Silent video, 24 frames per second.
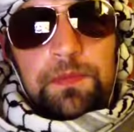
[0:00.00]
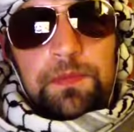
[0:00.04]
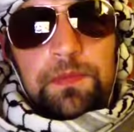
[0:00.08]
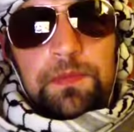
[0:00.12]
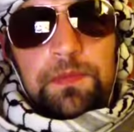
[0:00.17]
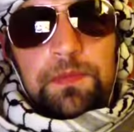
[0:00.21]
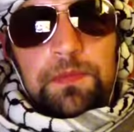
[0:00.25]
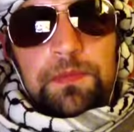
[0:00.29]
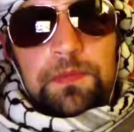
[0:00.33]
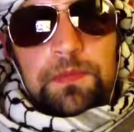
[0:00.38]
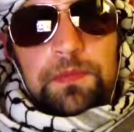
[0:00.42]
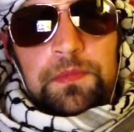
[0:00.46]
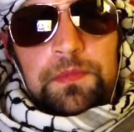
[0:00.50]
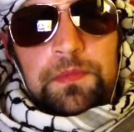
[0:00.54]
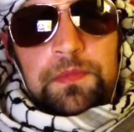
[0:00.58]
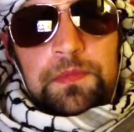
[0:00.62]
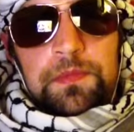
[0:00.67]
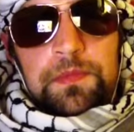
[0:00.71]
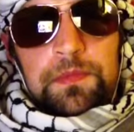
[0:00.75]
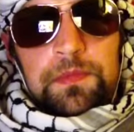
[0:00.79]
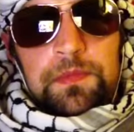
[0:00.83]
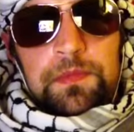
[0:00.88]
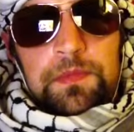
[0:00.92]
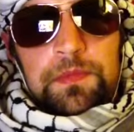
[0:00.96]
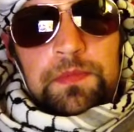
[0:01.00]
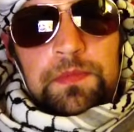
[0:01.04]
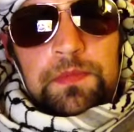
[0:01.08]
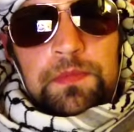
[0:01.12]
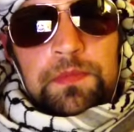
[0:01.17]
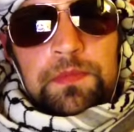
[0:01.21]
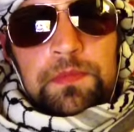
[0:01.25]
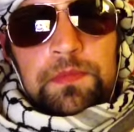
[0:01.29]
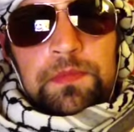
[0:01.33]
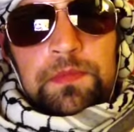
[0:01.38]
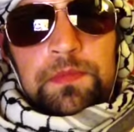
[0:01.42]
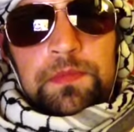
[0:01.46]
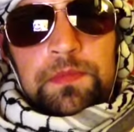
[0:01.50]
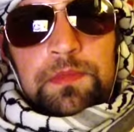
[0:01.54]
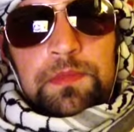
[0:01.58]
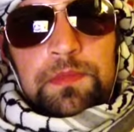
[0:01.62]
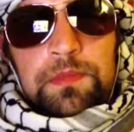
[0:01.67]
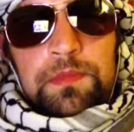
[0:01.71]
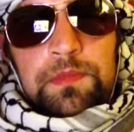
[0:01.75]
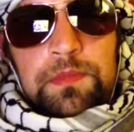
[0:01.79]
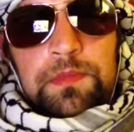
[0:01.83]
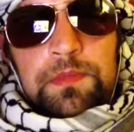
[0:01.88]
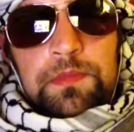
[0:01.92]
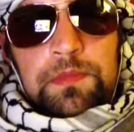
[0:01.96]

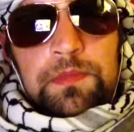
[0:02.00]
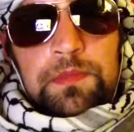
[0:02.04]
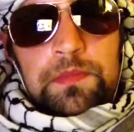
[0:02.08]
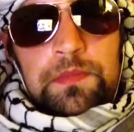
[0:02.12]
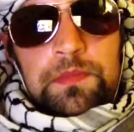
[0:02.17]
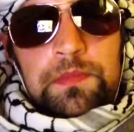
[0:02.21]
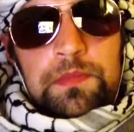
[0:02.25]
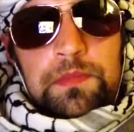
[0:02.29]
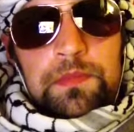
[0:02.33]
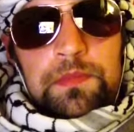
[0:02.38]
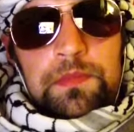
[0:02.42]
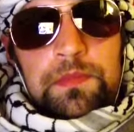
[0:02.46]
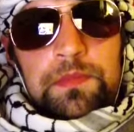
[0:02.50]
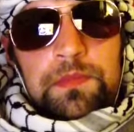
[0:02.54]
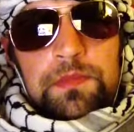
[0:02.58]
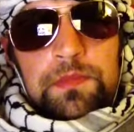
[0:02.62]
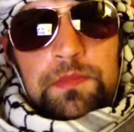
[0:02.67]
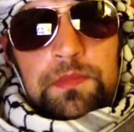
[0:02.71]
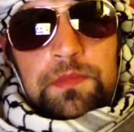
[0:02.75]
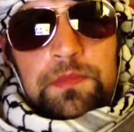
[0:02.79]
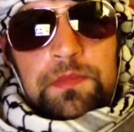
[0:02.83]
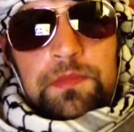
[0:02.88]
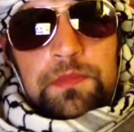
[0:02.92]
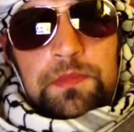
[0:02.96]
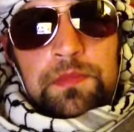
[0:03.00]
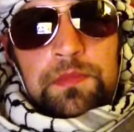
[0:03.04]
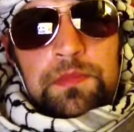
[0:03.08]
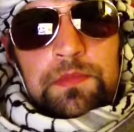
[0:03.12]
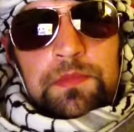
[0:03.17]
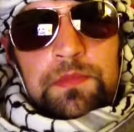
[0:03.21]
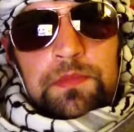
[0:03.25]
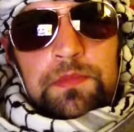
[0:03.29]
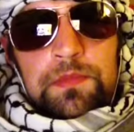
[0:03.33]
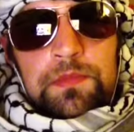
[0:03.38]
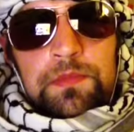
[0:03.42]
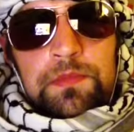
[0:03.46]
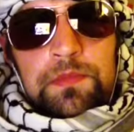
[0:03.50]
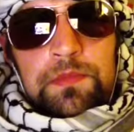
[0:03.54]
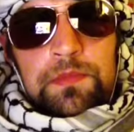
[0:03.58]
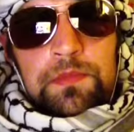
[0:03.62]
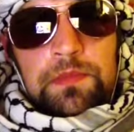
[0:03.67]
Nothing is said.